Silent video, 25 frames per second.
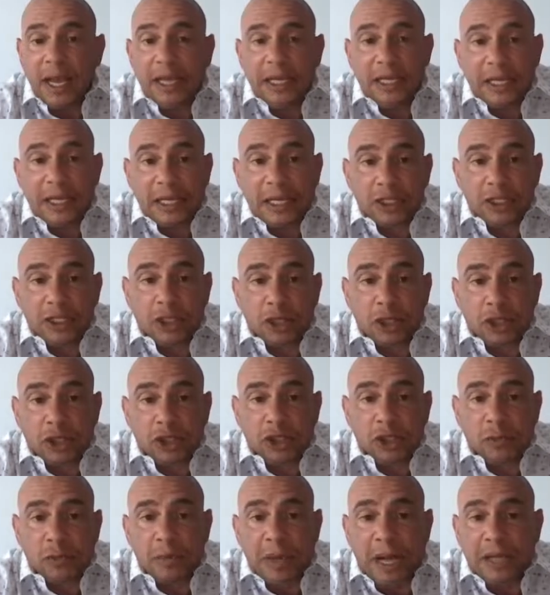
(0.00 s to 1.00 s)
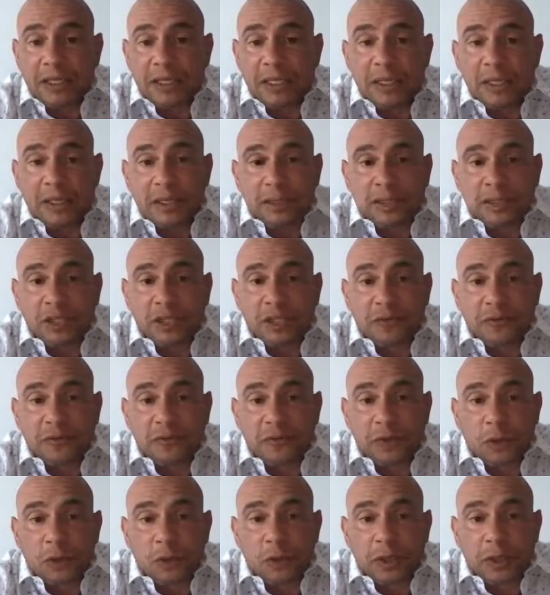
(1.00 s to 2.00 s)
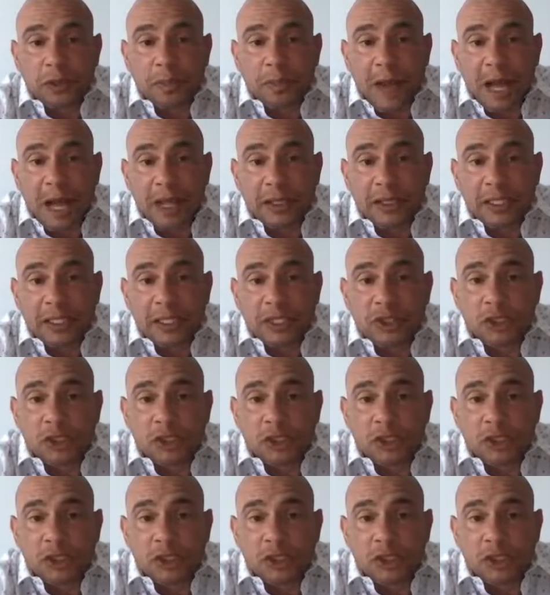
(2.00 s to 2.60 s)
it has a larger balcony. This is a full width balcony.